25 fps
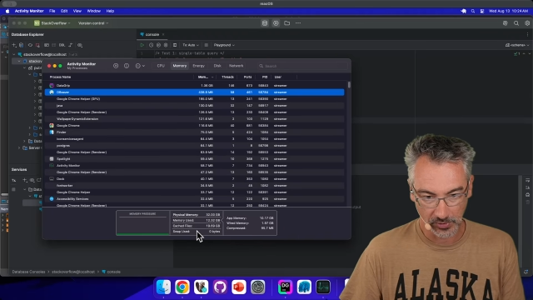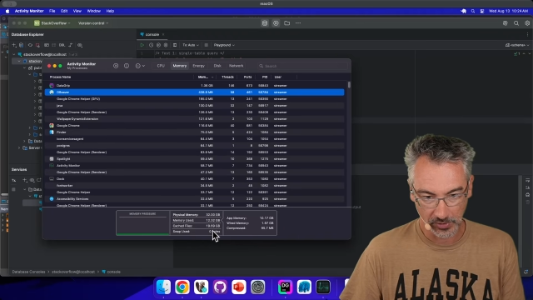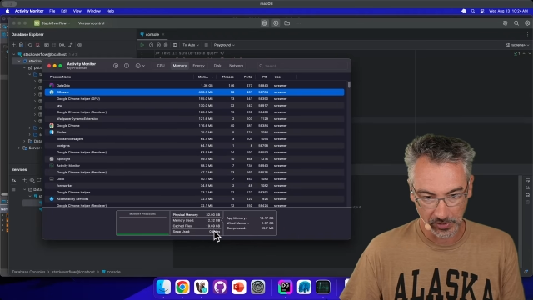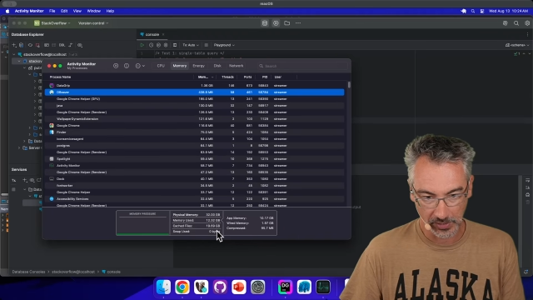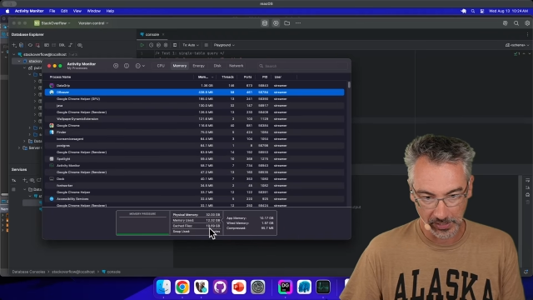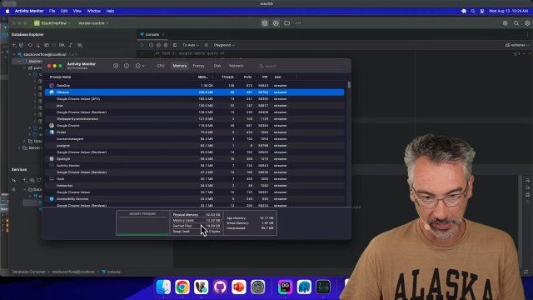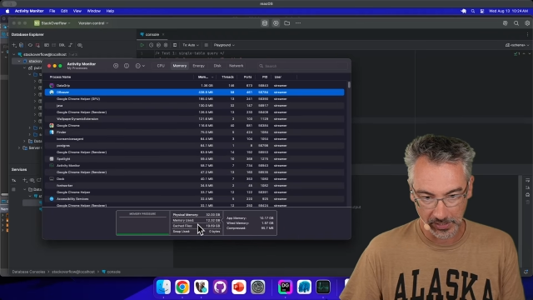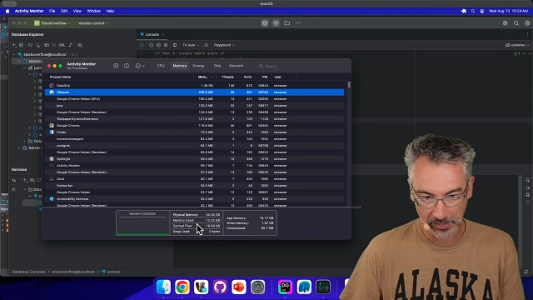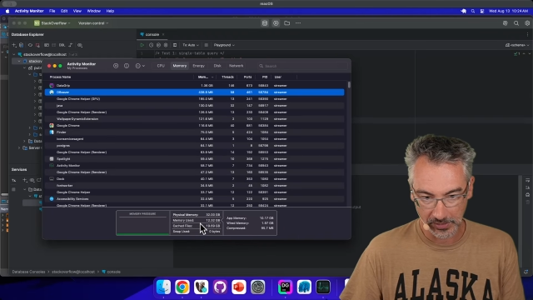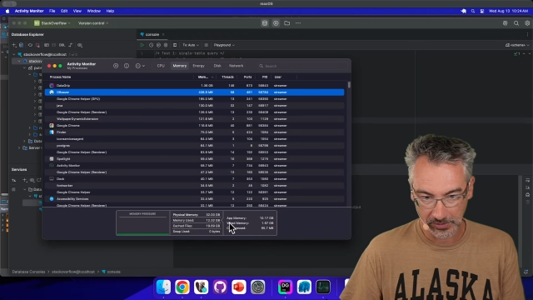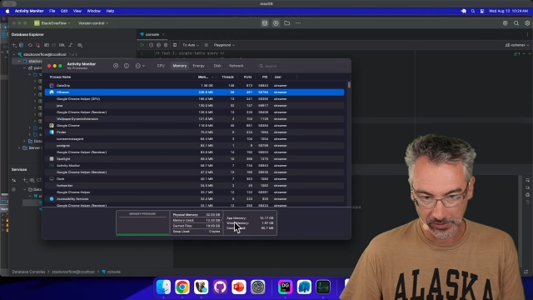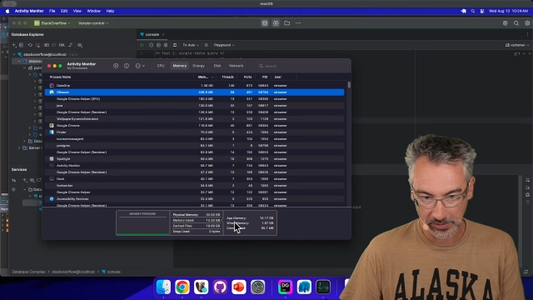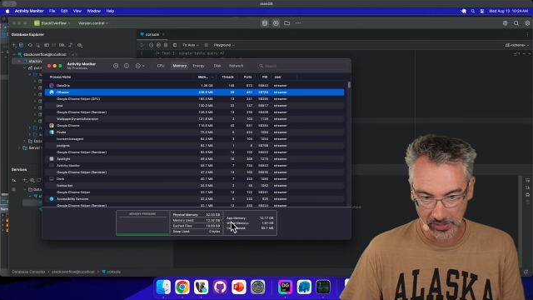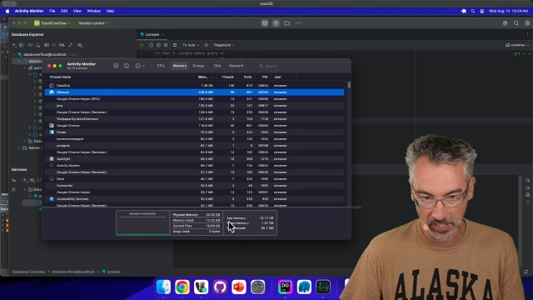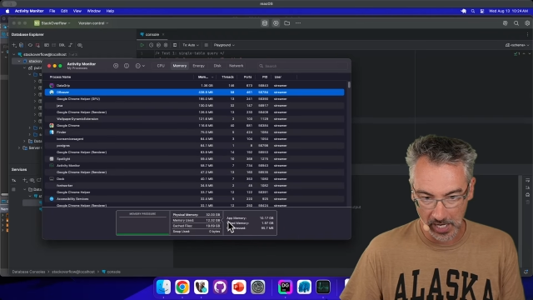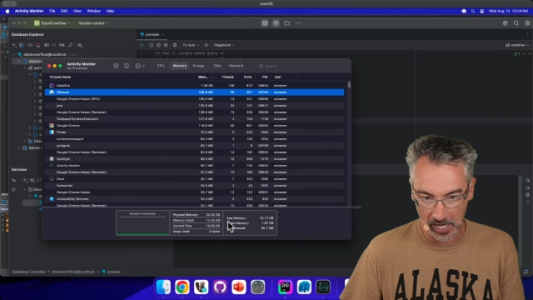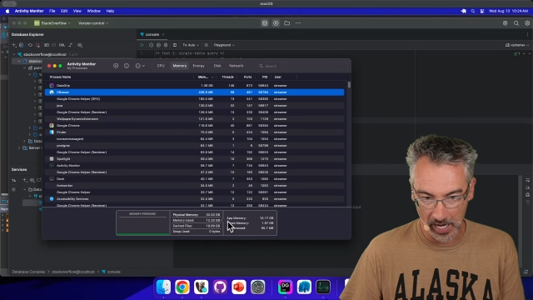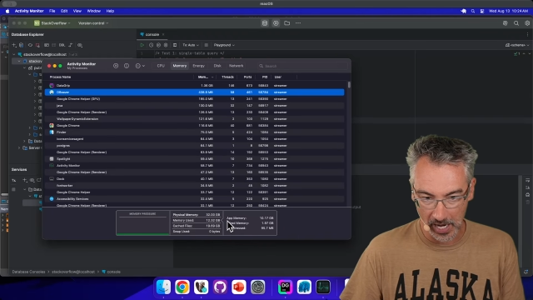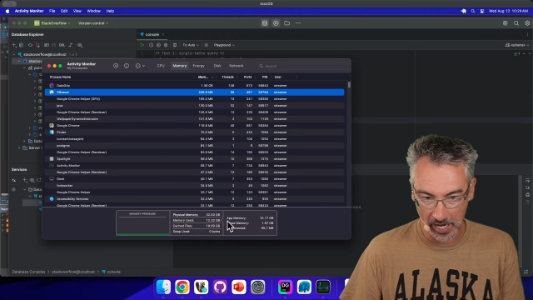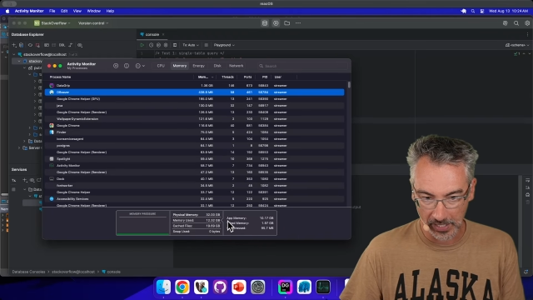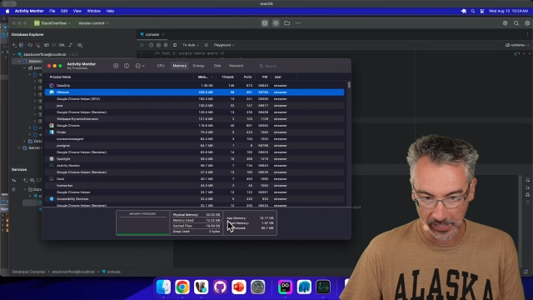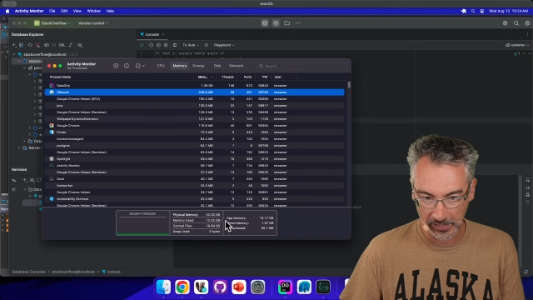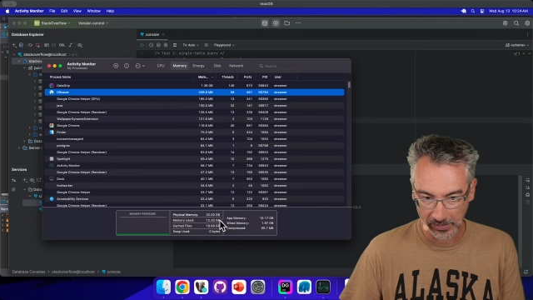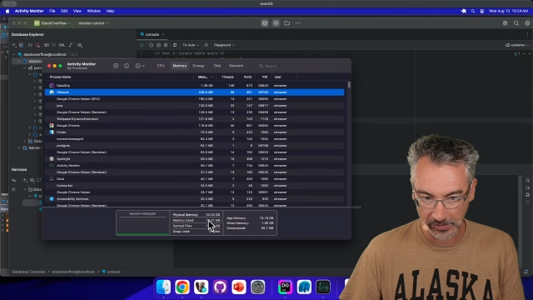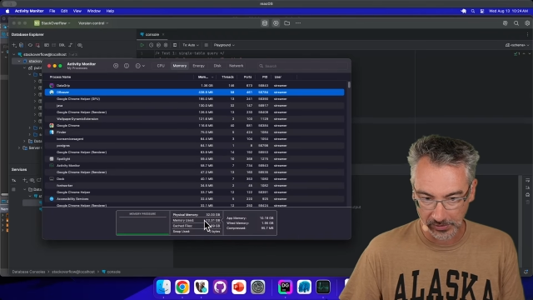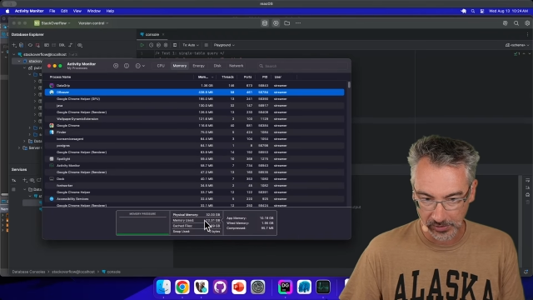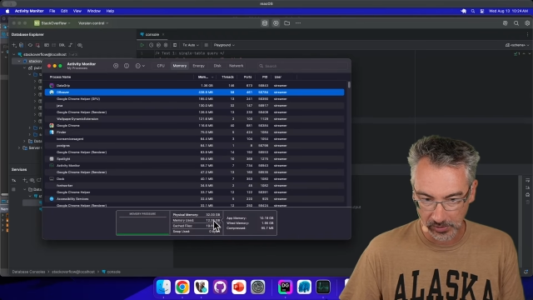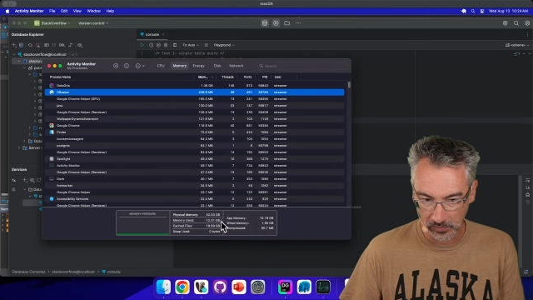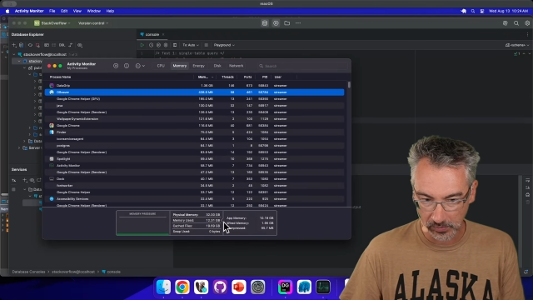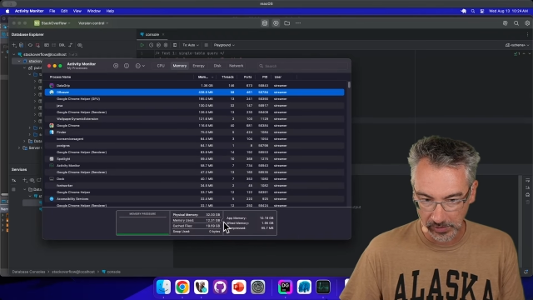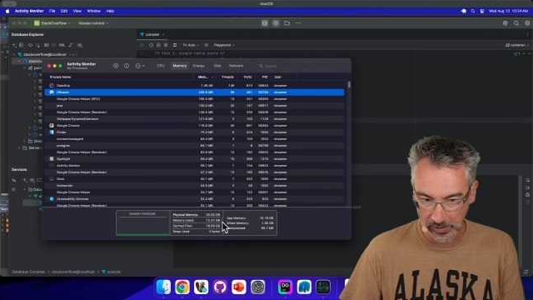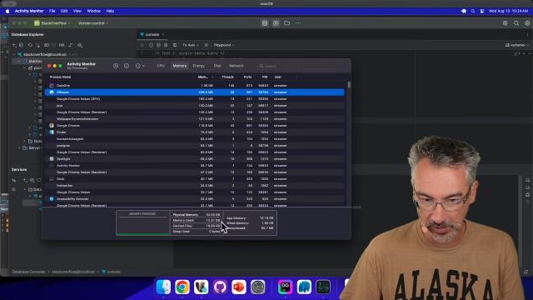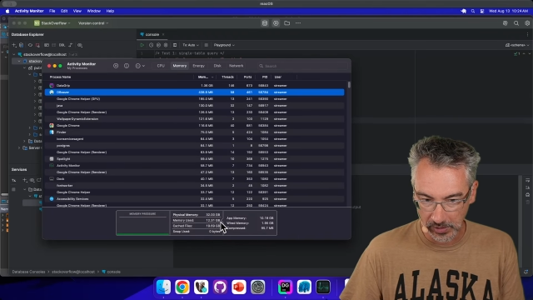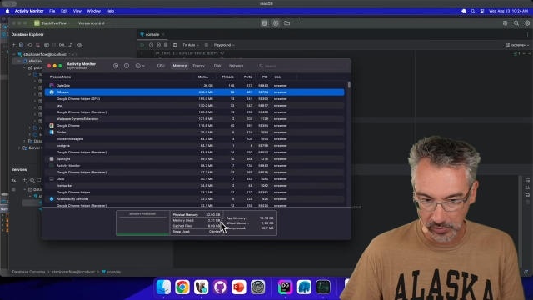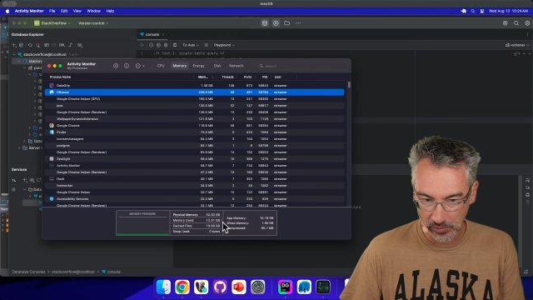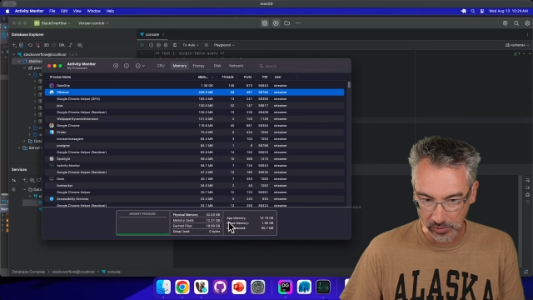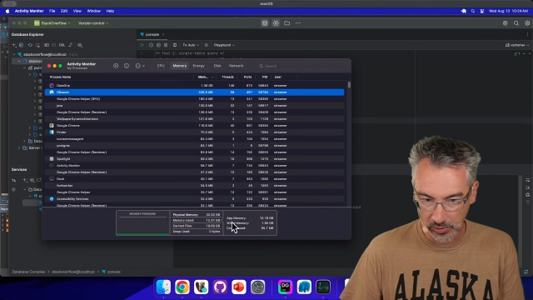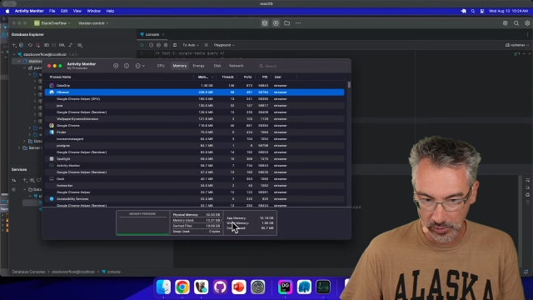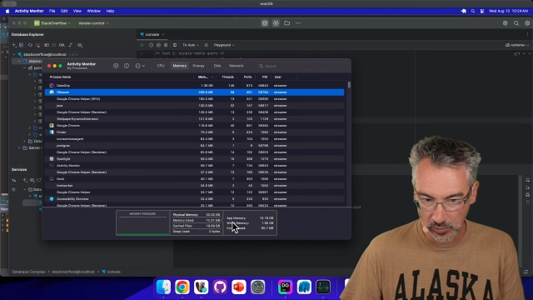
It is not. It's only used